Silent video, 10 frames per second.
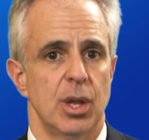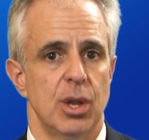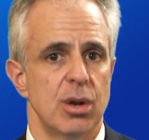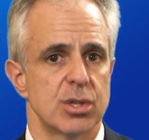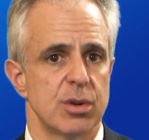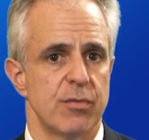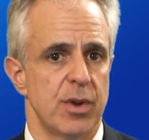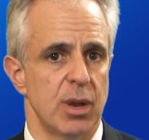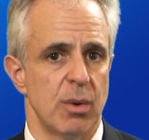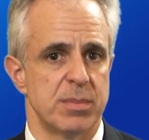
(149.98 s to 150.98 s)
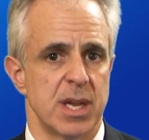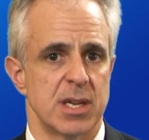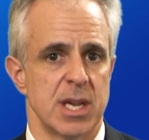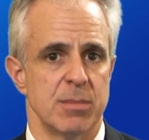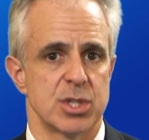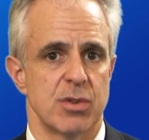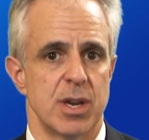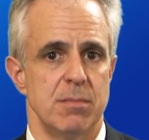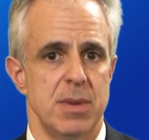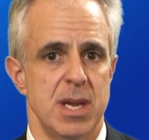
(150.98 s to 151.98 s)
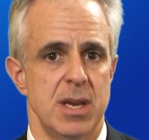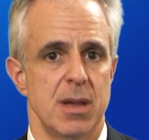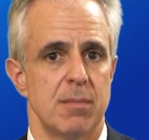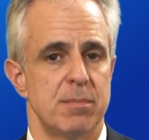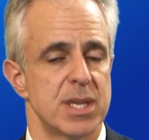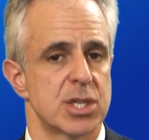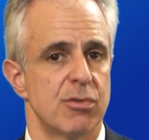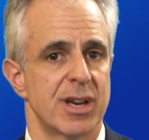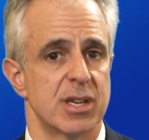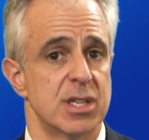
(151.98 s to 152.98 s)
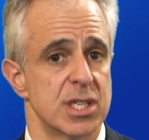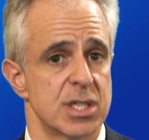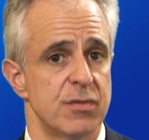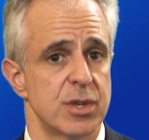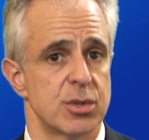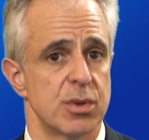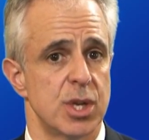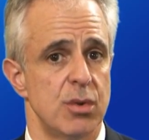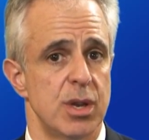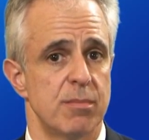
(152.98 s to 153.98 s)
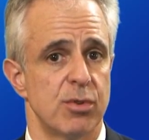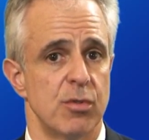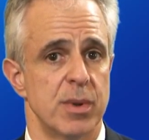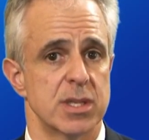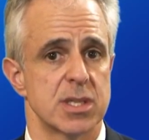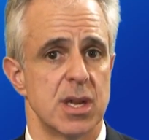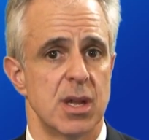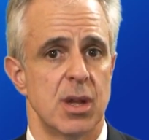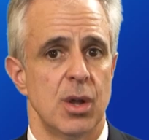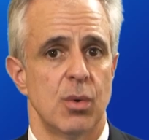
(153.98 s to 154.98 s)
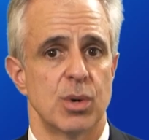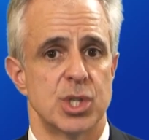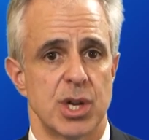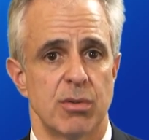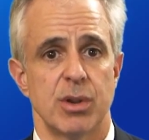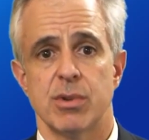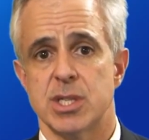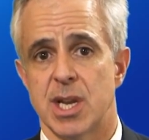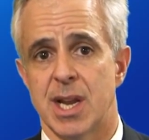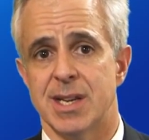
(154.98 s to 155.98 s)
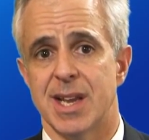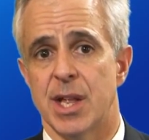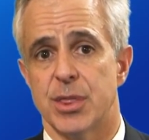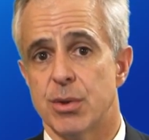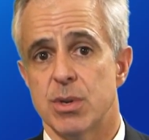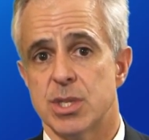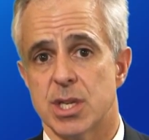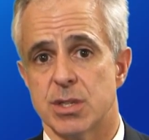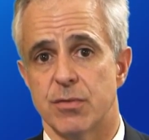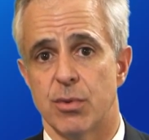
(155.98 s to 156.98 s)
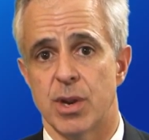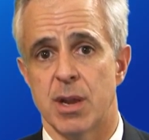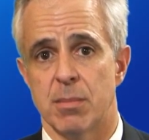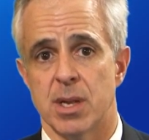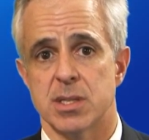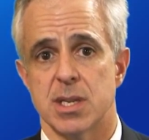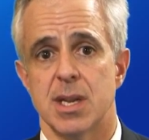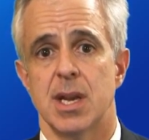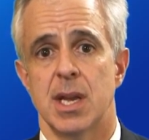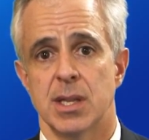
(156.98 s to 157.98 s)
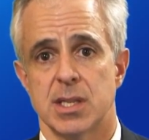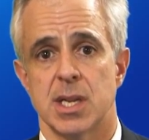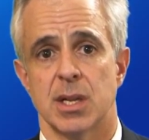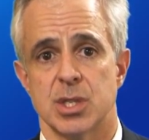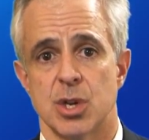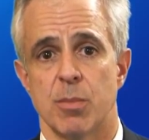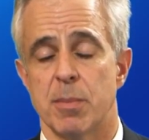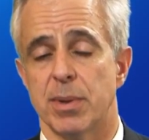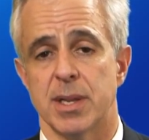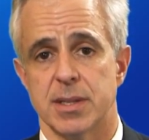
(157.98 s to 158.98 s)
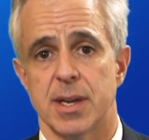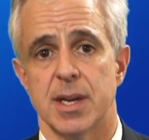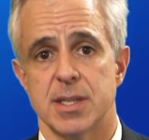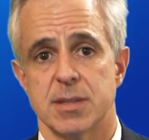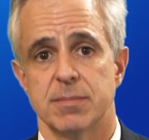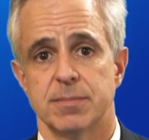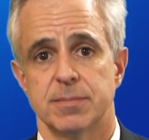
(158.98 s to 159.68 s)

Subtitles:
Long-term follow-up data demonstrated mean best-corrected distant visual acuity improvements were generally retained at 36 and 48 months in the telescope-implanted eyes.